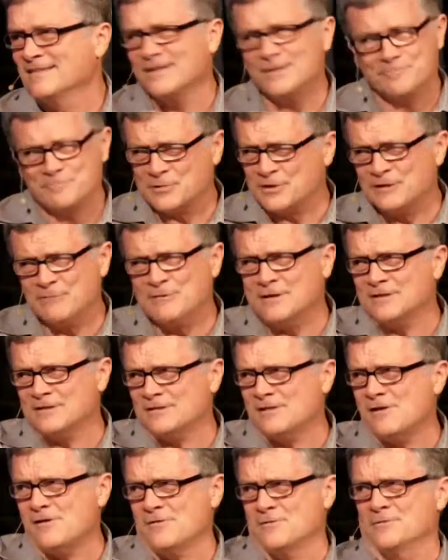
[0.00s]
They're pretty well
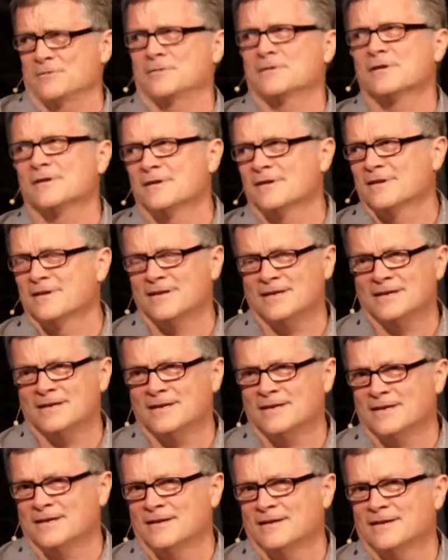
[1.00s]
clothed.
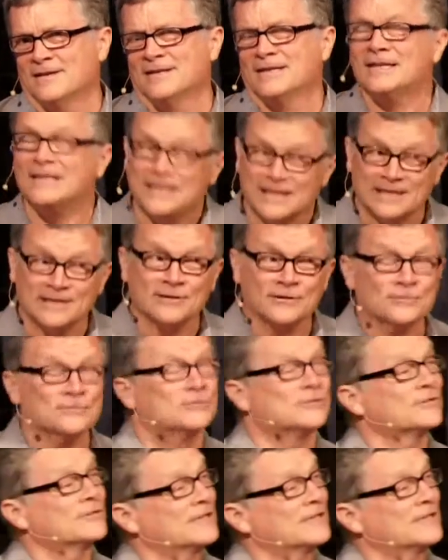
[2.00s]
He knows